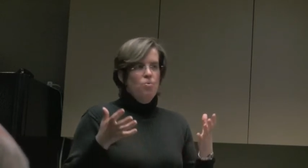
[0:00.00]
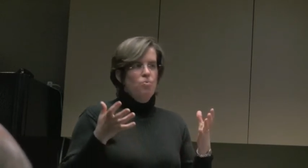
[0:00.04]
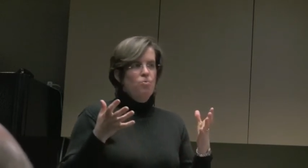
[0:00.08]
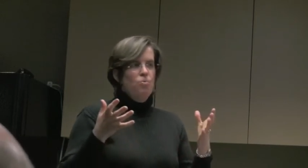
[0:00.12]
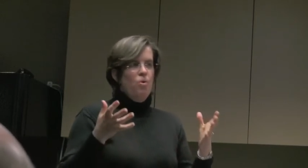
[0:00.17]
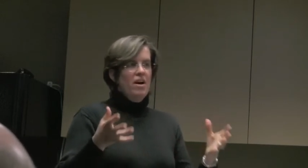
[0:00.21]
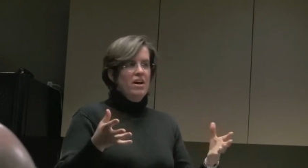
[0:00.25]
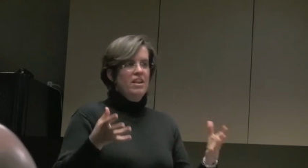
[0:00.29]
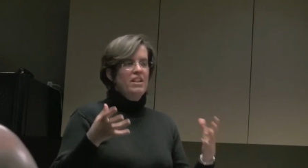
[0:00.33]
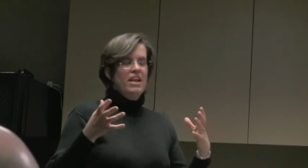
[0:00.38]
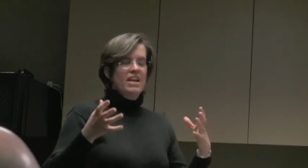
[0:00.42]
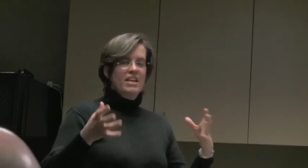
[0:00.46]

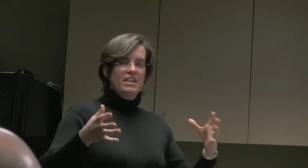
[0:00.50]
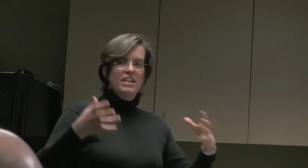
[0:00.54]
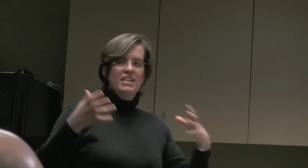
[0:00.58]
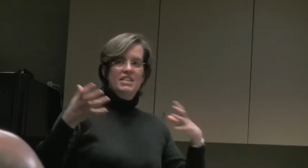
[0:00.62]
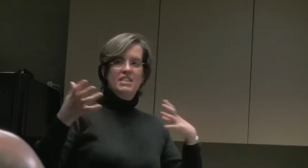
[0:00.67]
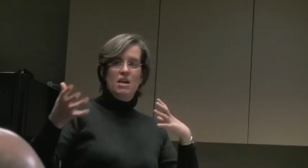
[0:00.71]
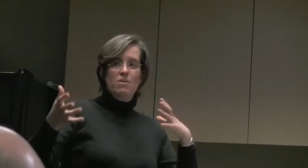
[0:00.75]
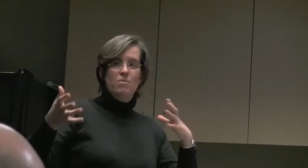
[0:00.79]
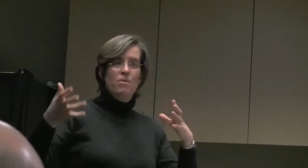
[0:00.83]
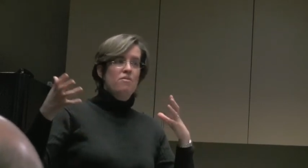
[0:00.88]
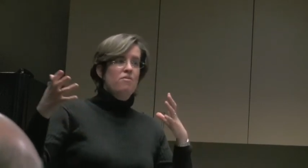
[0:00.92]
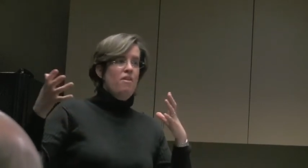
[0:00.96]
what, like,
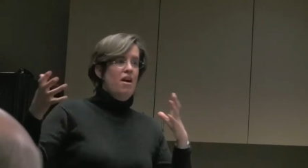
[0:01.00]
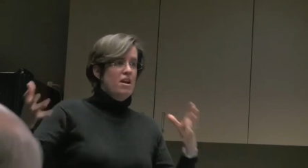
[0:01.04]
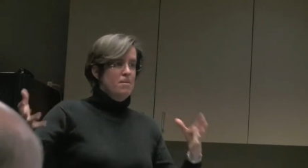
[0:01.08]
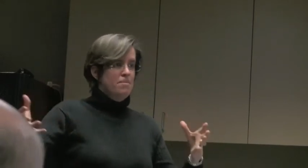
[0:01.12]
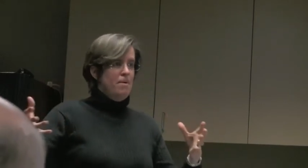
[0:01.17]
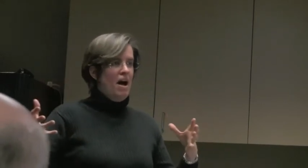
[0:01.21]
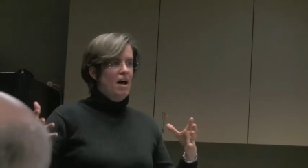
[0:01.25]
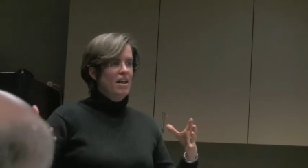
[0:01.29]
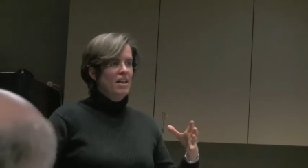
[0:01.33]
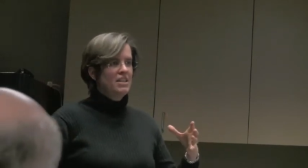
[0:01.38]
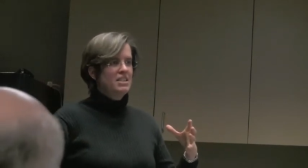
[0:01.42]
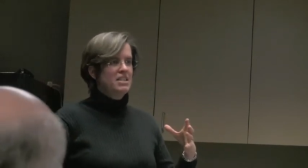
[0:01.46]
let's say we write
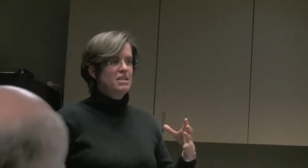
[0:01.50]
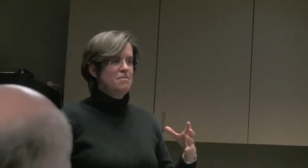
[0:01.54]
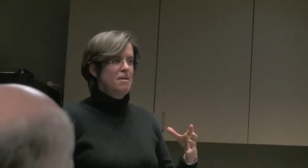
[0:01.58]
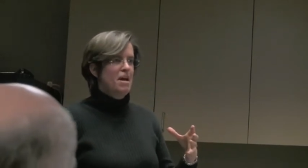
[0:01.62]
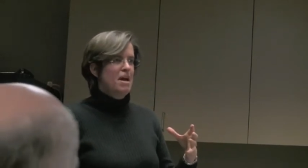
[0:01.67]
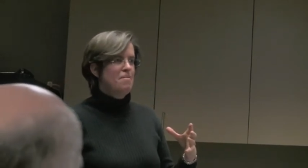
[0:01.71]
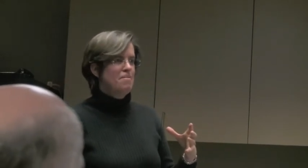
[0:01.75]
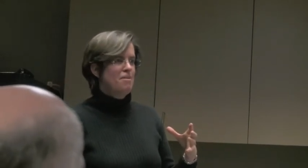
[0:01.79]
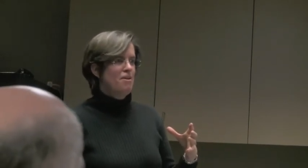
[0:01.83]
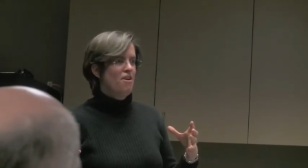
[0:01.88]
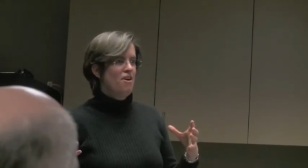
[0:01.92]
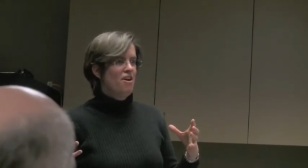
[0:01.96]
a policy
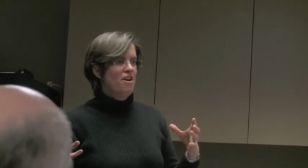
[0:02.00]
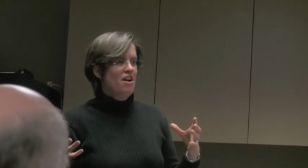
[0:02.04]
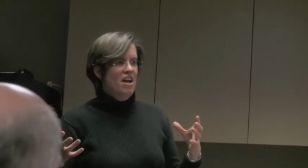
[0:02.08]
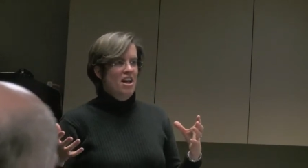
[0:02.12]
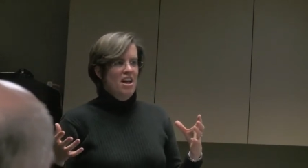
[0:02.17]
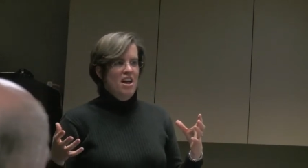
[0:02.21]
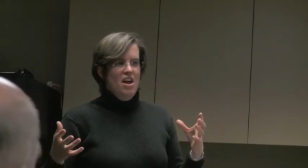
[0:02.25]
paper,